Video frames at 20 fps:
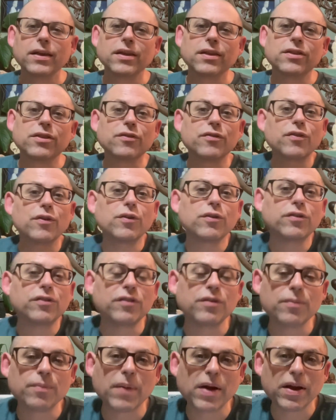The
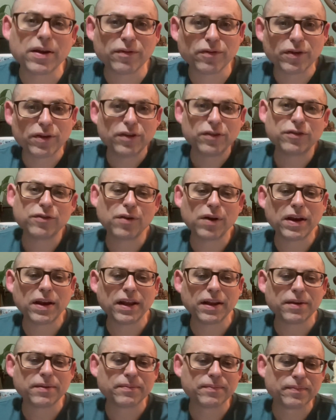first mindfulness training.
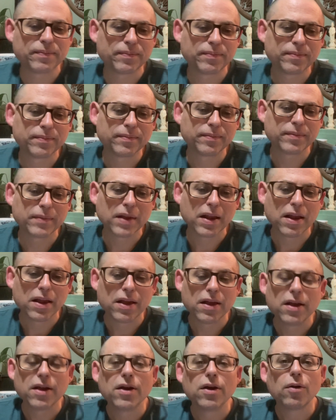
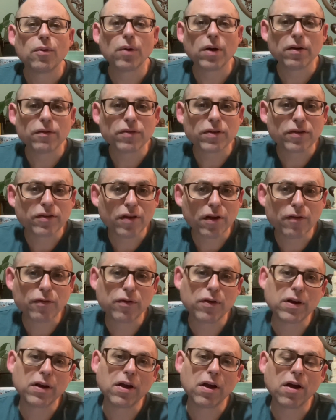Aware of the
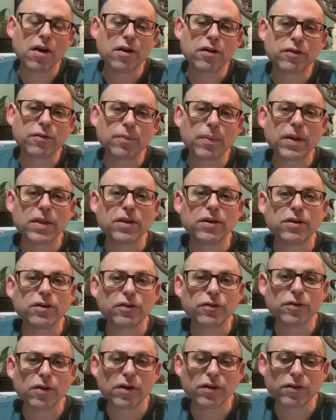suffering caused by the
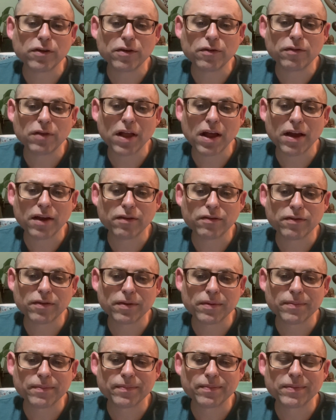destruction of life,
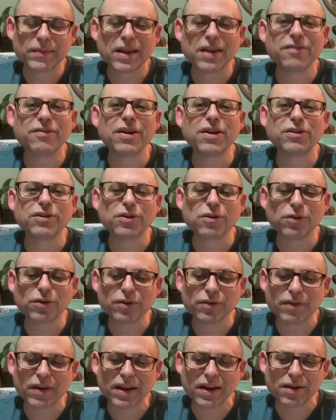I vow to
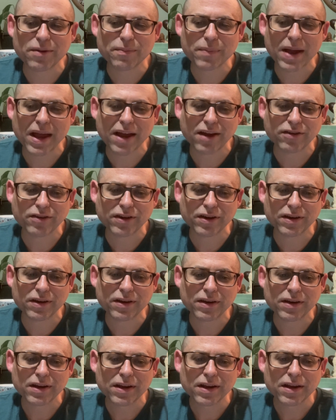cultivate compassion
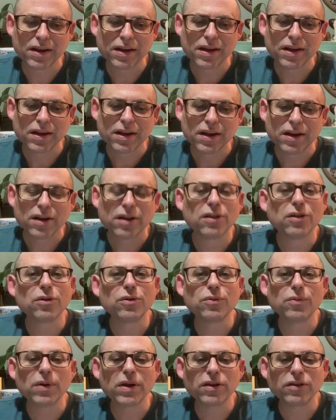and learn
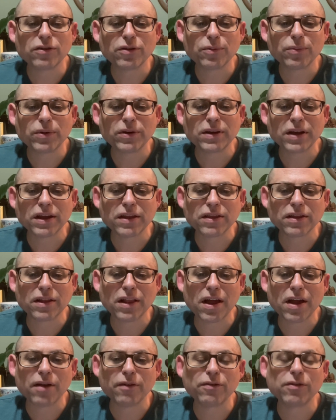ways to protect the
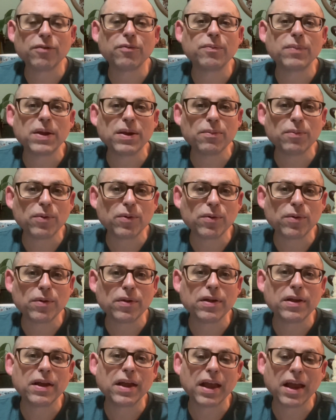lives of people,
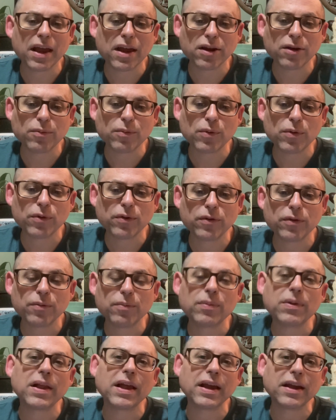animals,
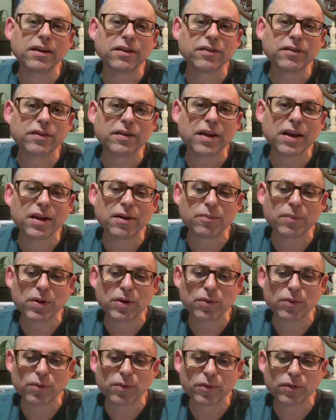plants, and
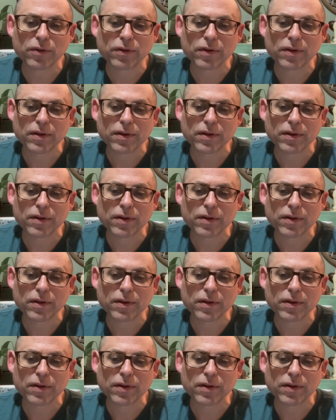minerals.